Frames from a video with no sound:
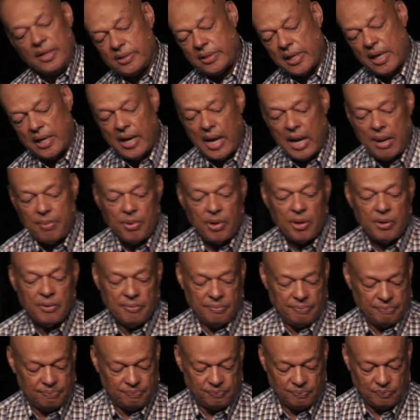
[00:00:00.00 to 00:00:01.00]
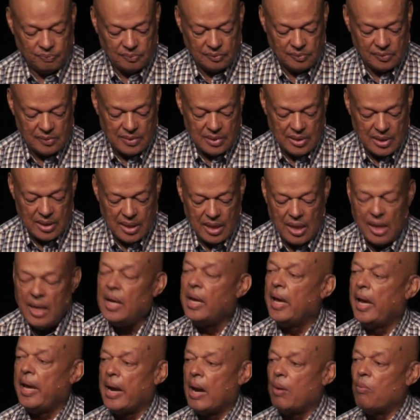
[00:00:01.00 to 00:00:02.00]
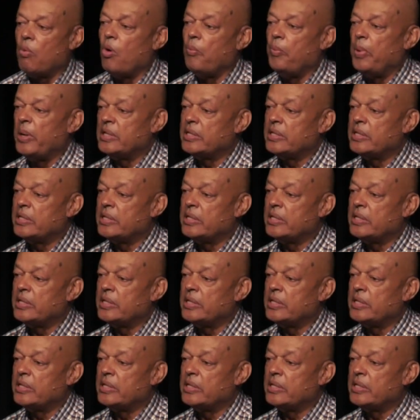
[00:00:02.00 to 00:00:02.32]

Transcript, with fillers: Say, neighbor, and I won't